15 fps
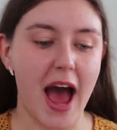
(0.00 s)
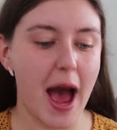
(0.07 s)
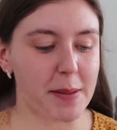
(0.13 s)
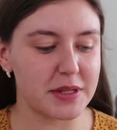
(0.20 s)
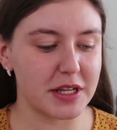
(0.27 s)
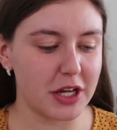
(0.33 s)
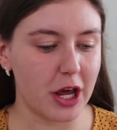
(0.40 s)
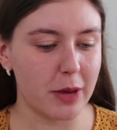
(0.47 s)

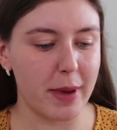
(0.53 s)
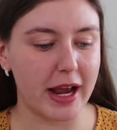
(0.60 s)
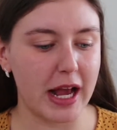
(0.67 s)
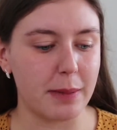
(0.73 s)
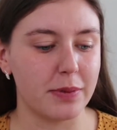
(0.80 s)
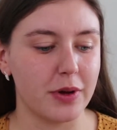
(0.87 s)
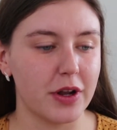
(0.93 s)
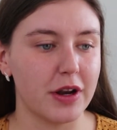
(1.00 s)
absolutely no
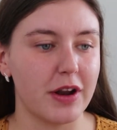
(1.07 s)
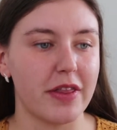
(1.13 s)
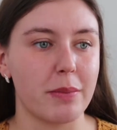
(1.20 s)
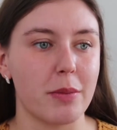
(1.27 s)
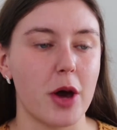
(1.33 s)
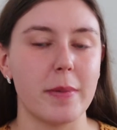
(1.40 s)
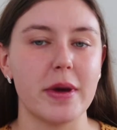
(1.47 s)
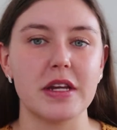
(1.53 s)
makeup on at the
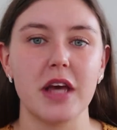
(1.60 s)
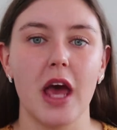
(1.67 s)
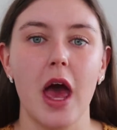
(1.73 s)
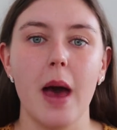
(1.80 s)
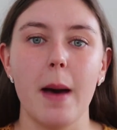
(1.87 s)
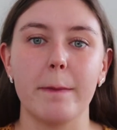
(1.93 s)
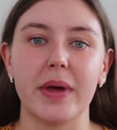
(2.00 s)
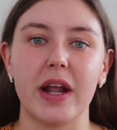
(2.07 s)
moment,
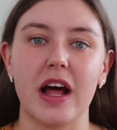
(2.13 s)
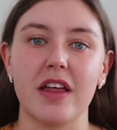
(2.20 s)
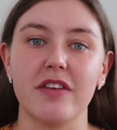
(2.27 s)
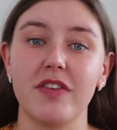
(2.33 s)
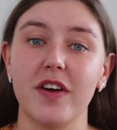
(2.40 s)
but the